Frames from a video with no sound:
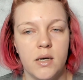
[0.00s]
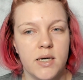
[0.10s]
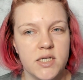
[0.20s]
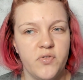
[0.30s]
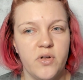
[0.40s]

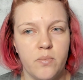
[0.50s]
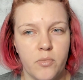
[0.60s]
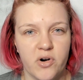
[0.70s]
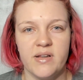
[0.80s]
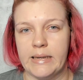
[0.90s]
does feel
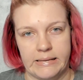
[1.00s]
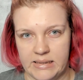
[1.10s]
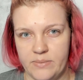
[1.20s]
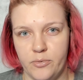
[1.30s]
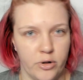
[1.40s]
more like a
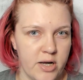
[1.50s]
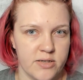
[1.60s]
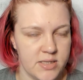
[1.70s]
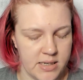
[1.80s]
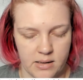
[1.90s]
lip
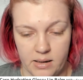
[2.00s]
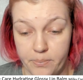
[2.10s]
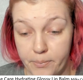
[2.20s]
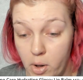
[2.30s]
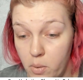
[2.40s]
gloss than a
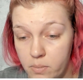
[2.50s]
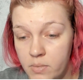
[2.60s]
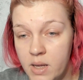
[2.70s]
lip balm.